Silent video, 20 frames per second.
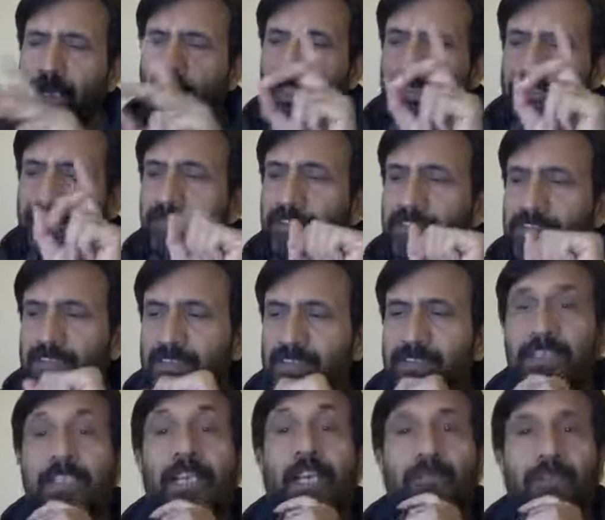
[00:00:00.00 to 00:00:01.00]
There was
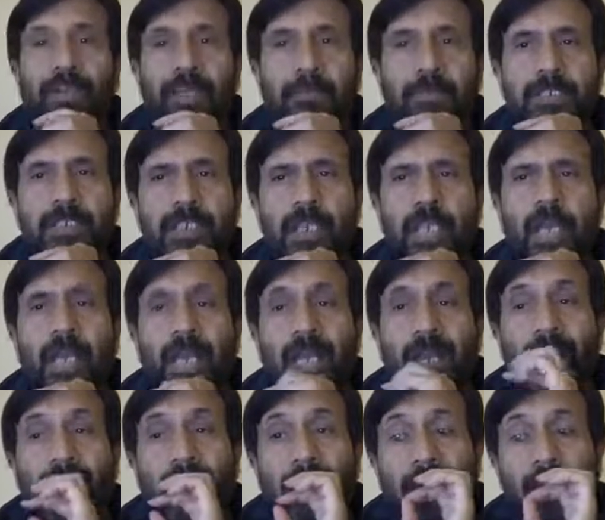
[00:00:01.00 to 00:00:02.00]
the nerve damage
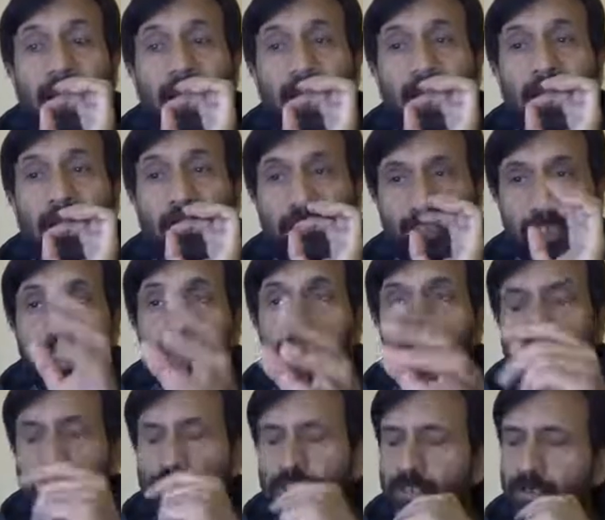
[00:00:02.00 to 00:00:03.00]
or
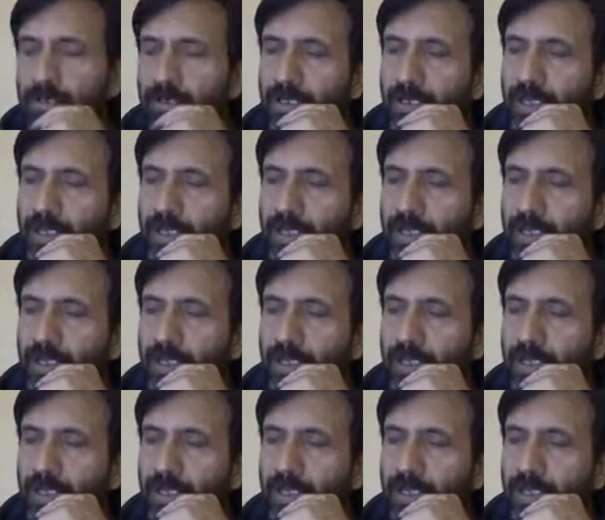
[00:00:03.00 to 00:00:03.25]
irritation.